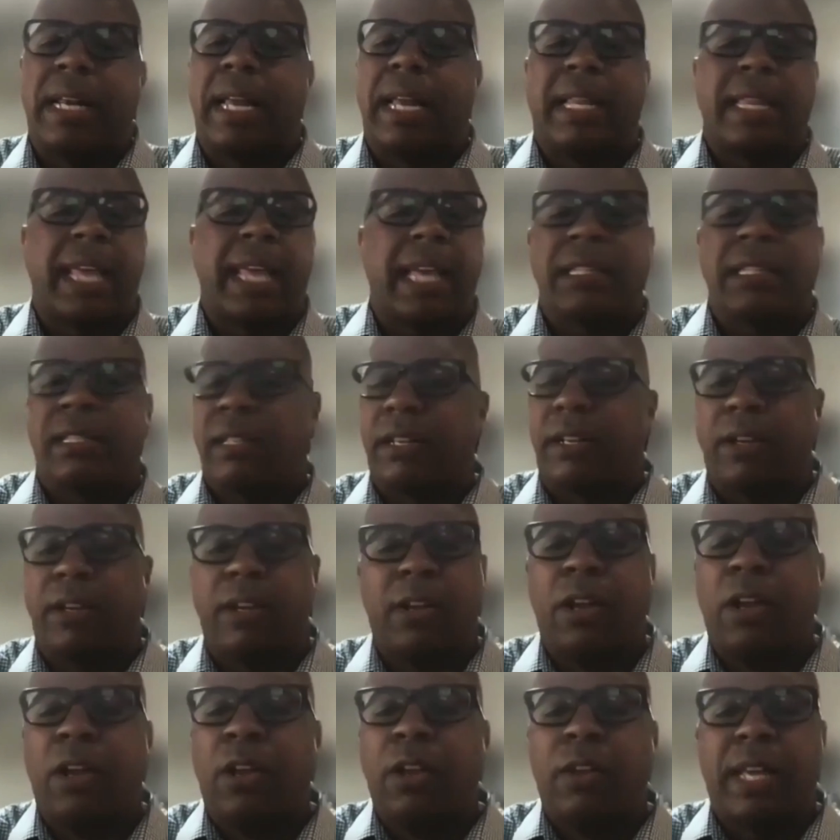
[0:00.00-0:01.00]
Like
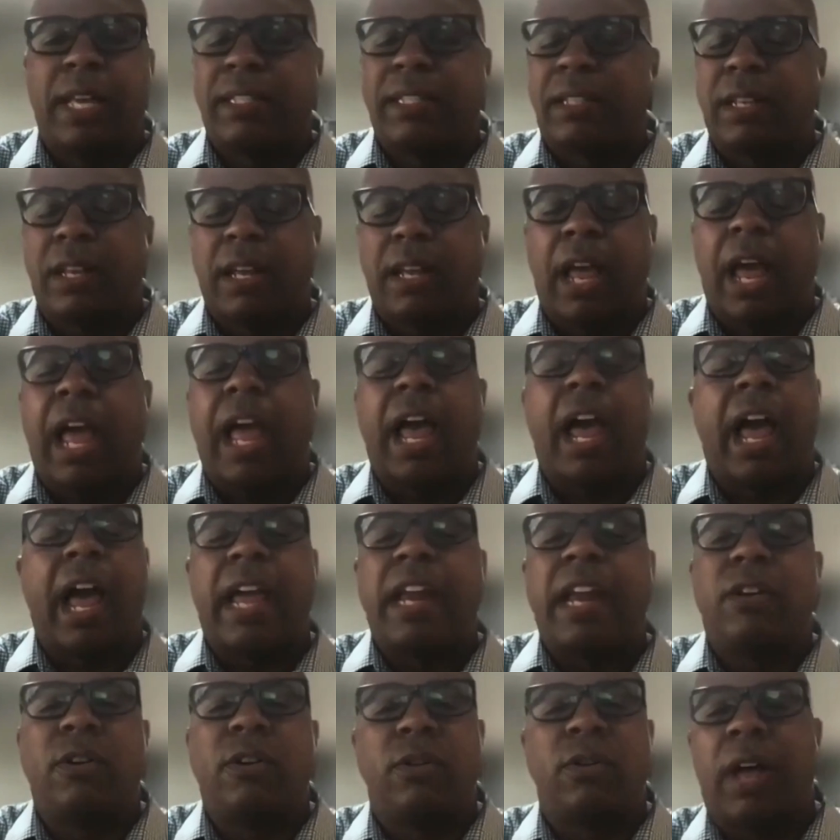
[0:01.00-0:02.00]

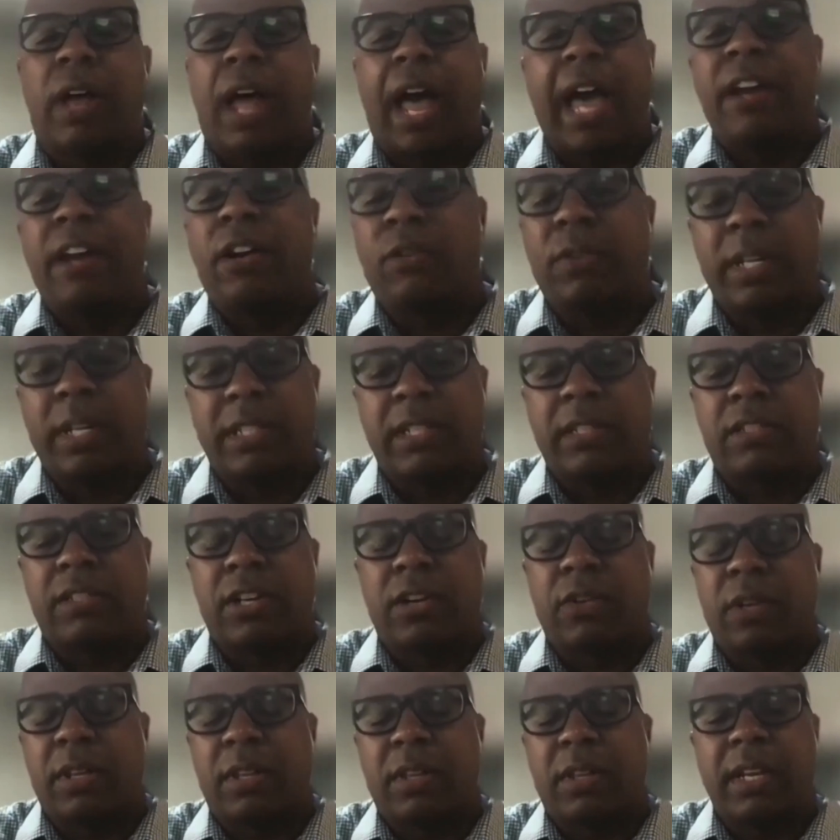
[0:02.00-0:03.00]
I don't
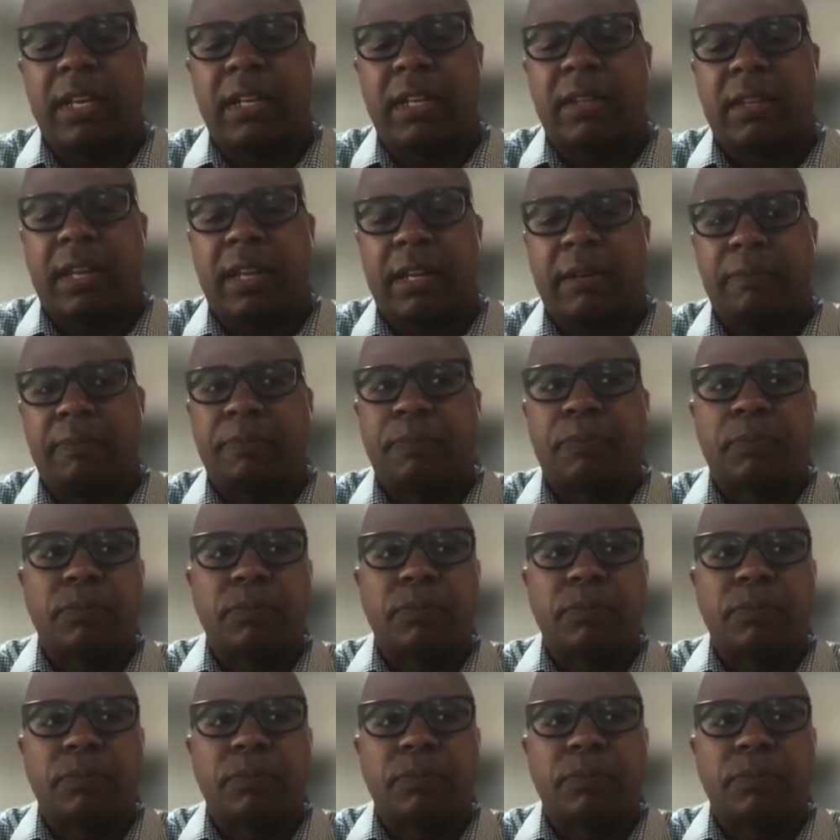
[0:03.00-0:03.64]
necessarily think that